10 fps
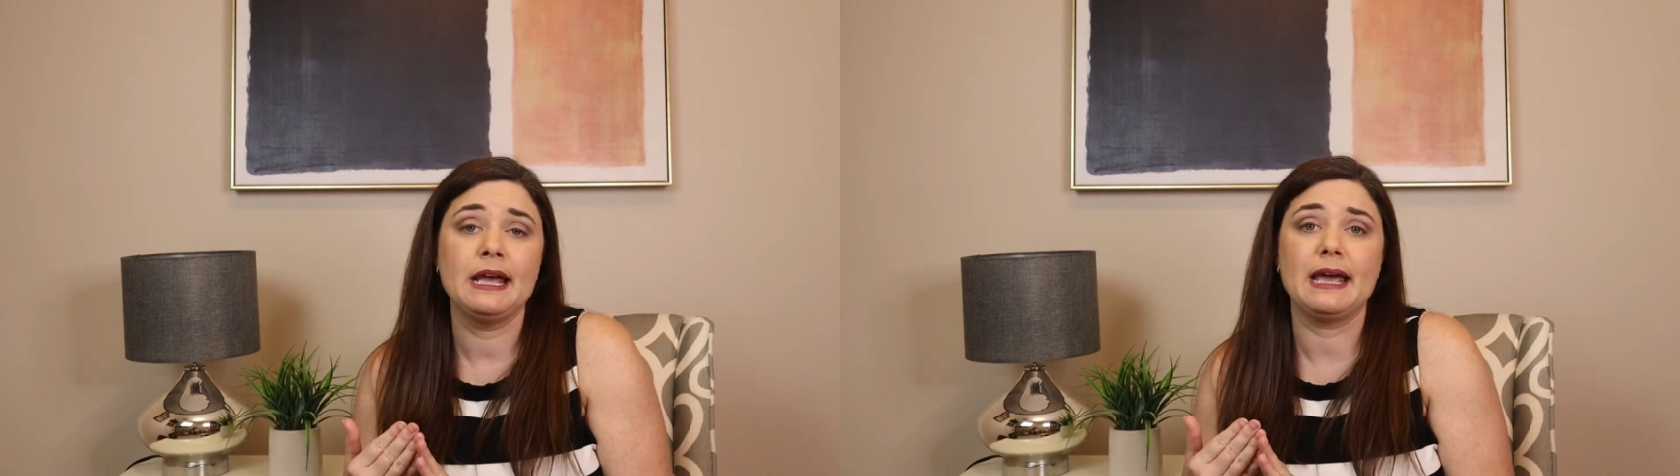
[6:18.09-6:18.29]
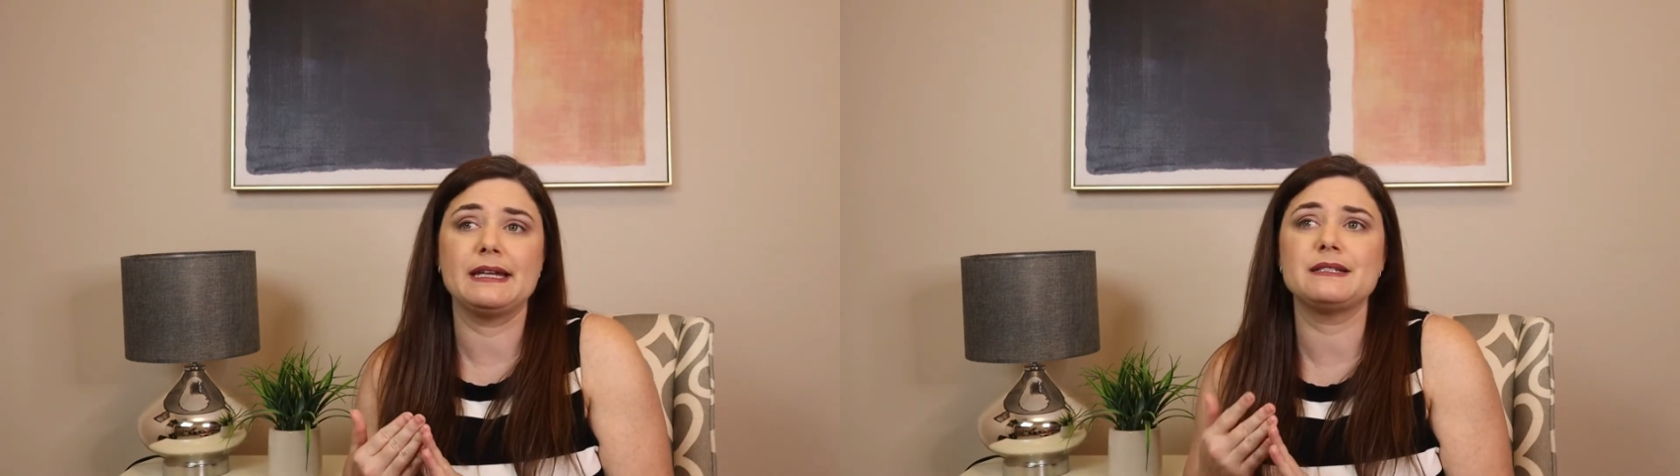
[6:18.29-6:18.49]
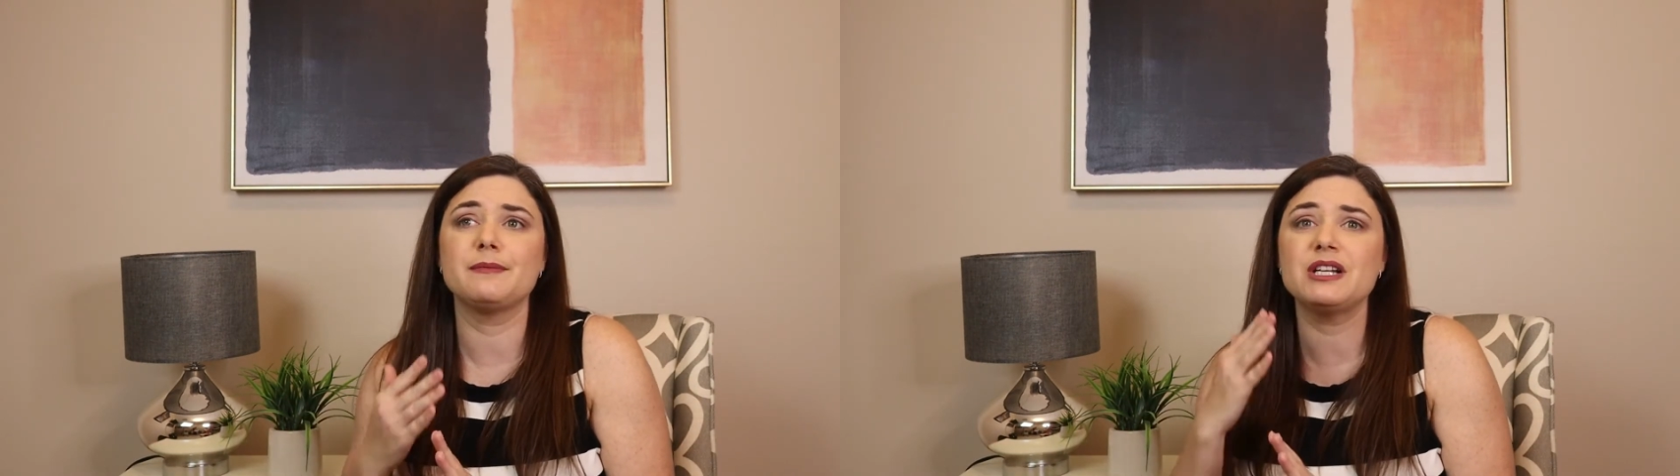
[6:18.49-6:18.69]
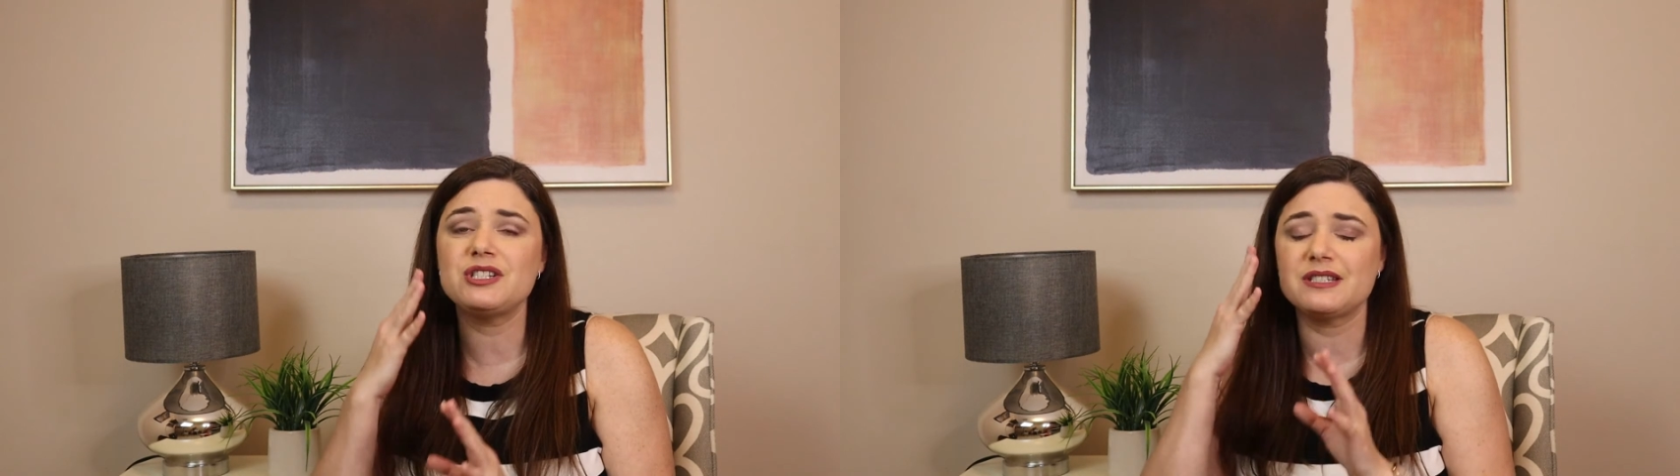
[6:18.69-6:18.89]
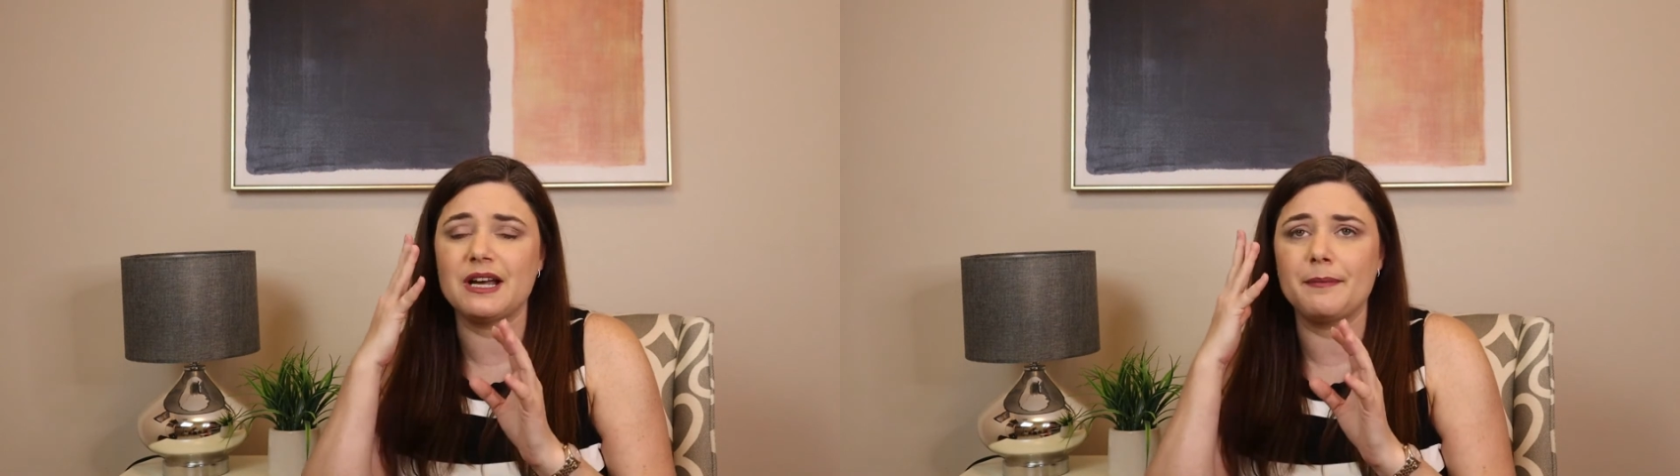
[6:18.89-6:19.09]
And as much
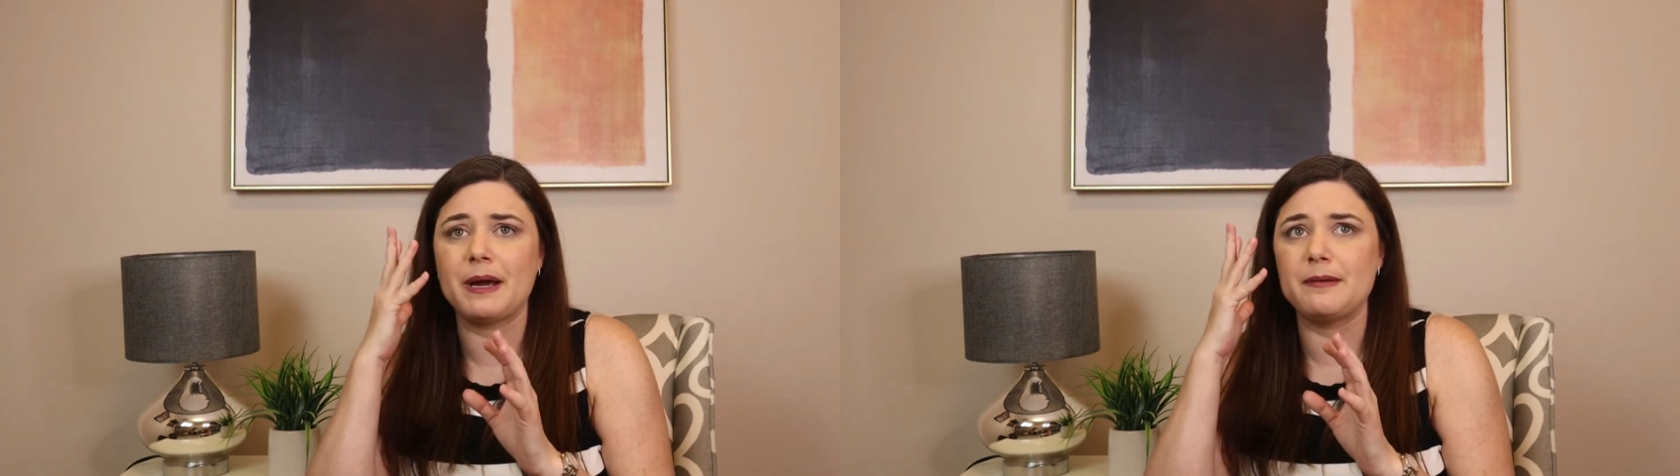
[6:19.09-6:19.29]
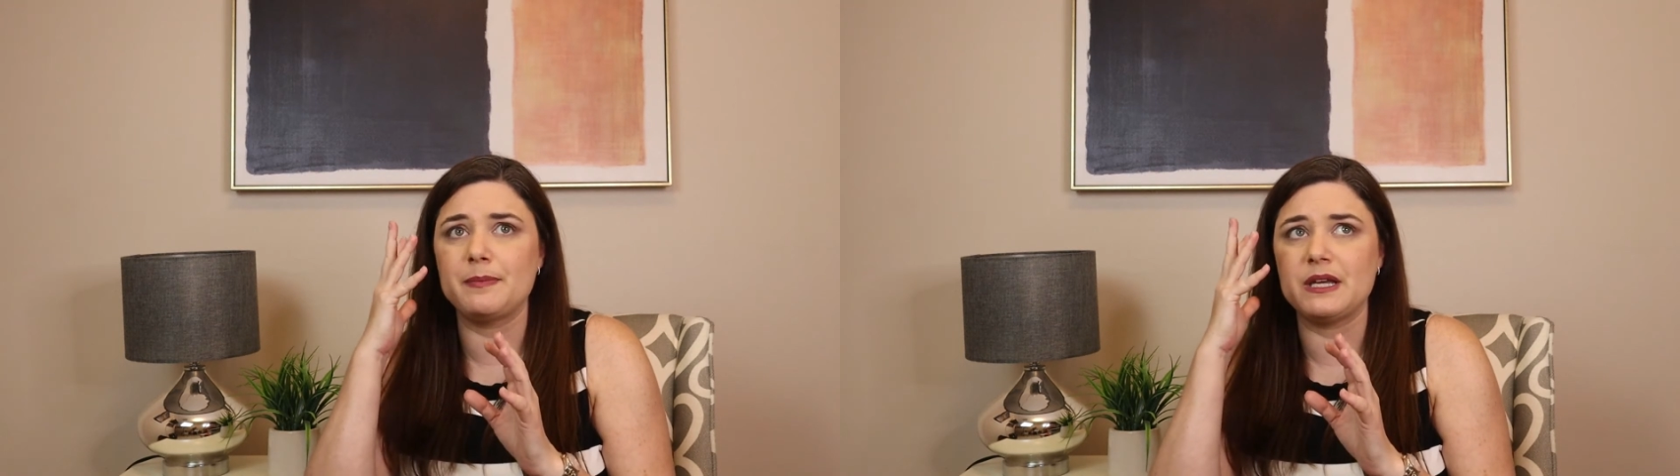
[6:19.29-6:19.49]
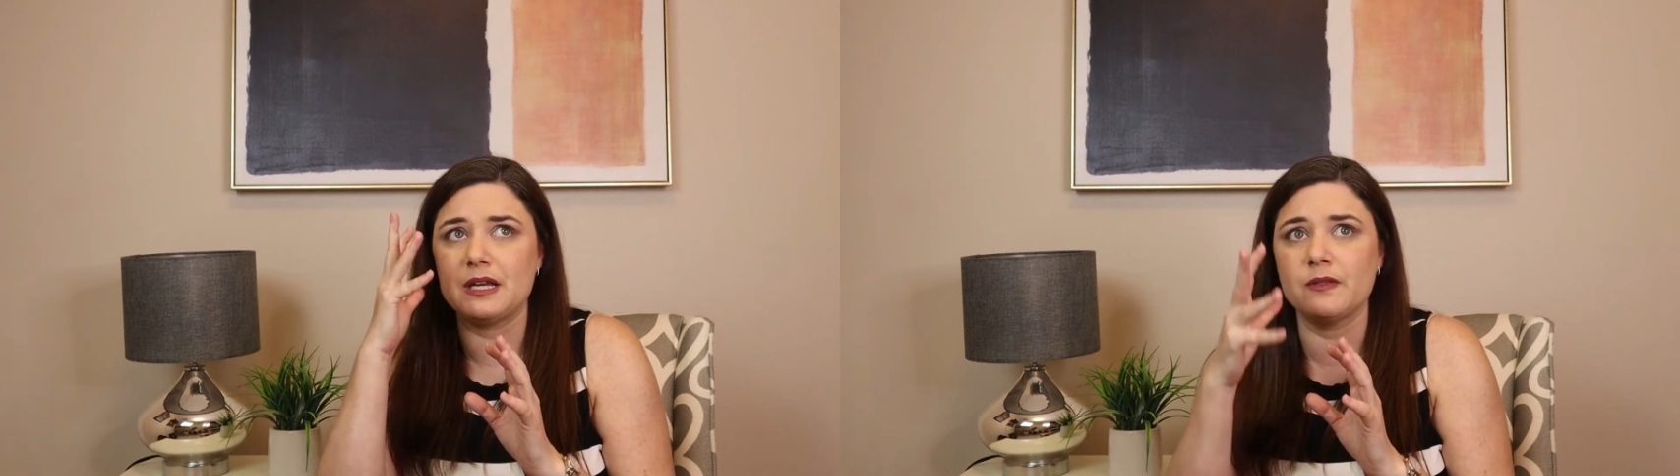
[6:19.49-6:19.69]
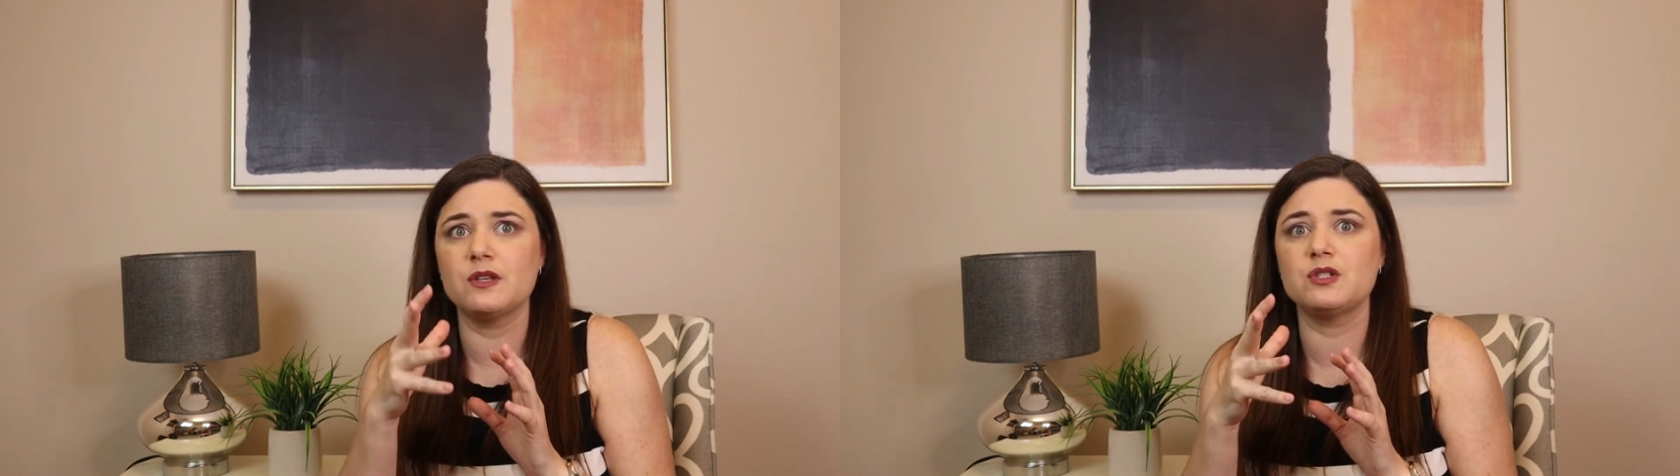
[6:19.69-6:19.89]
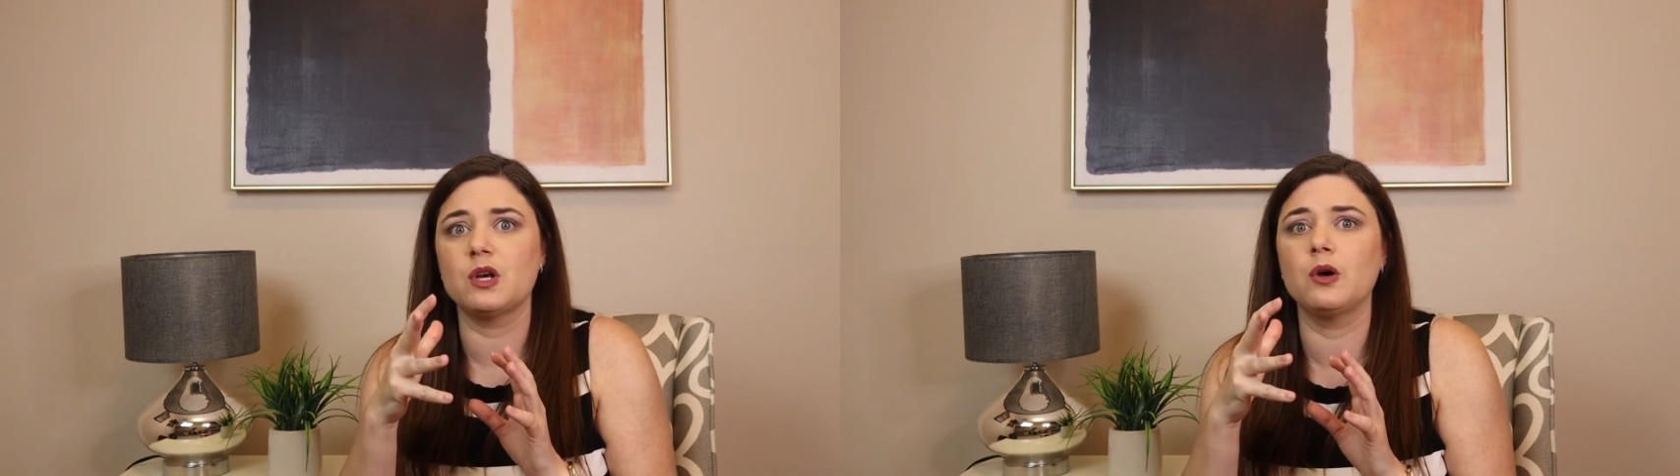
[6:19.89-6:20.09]
as I might be in
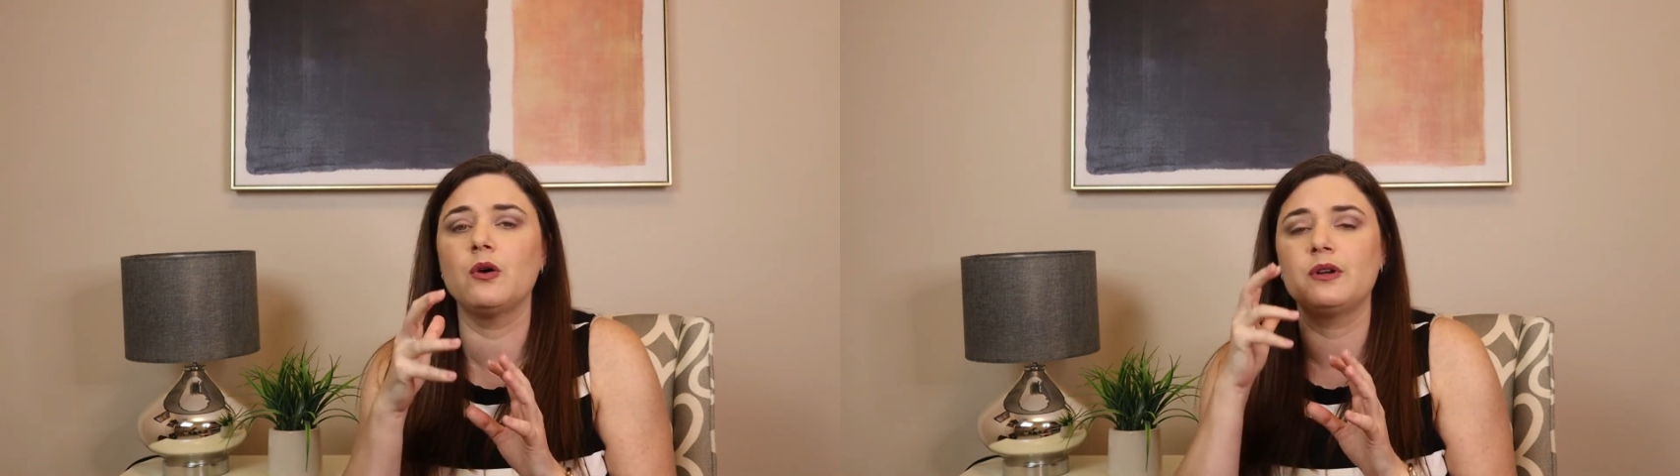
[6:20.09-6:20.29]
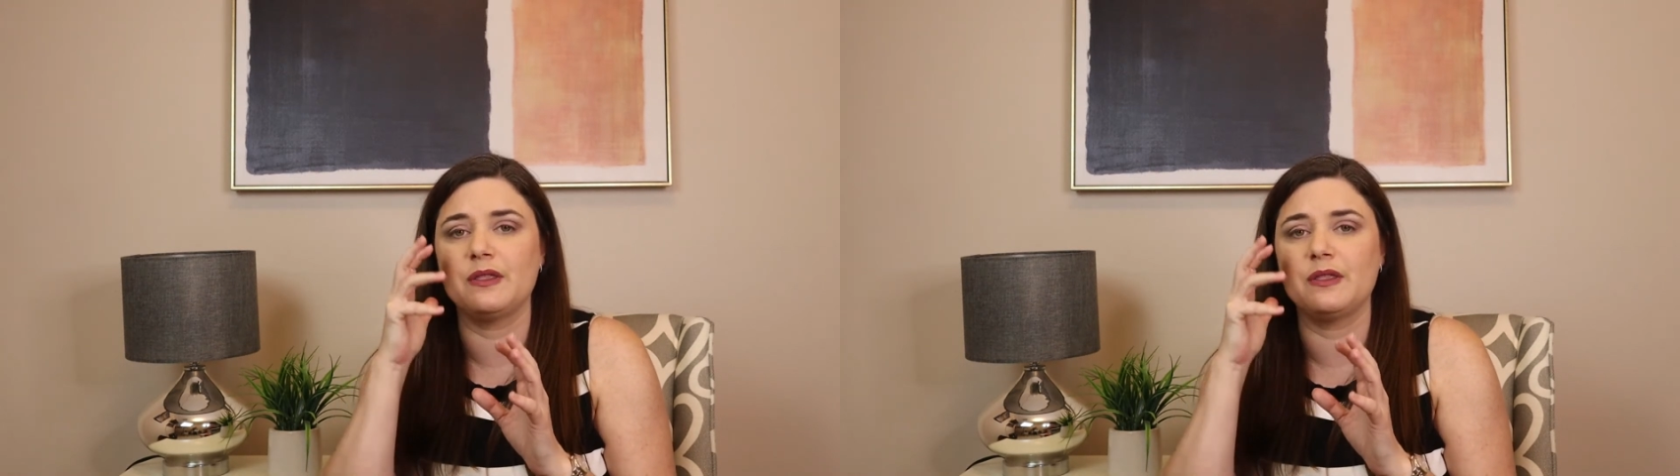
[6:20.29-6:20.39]
the zone